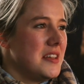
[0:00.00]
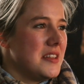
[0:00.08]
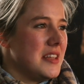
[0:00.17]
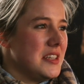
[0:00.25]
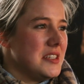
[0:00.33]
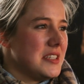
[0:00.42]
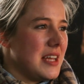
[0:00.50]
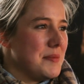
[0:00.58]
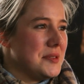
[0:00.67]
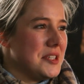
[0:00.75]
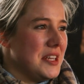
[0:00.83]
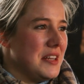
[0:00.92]
They just
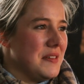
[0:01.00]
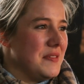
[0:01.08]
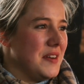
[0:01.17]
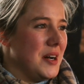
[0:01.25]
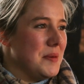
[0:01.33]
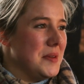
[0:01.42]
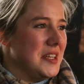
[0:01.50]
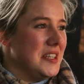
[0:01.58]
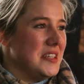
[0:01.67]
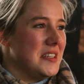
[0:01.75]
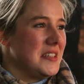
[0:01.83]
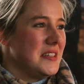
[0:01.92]
absolutely love farming
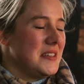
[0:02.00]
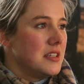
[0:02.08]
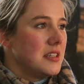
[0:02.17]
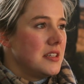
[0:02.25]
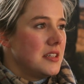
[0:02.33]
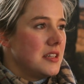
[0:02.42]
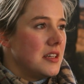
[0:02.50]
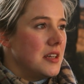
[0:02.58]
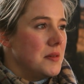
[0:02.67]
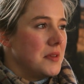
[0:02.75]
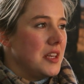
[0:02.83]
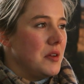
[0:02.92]
and yeah.
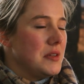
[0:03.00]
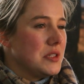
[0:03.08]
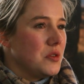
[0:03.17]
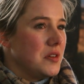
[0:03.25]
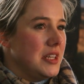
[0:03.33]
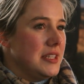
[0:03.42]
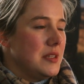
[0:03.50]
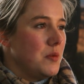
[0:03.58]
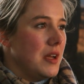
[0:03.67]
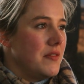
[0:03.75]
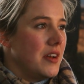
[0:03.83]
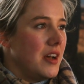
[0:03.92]
Um, you know, it's not an easy
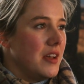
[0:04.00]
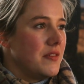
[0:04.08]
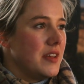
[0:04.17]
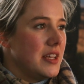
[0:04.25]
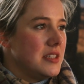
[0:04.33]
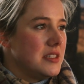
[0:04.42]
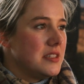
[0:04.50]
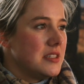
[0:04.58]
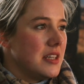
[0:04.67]
way of life. It is.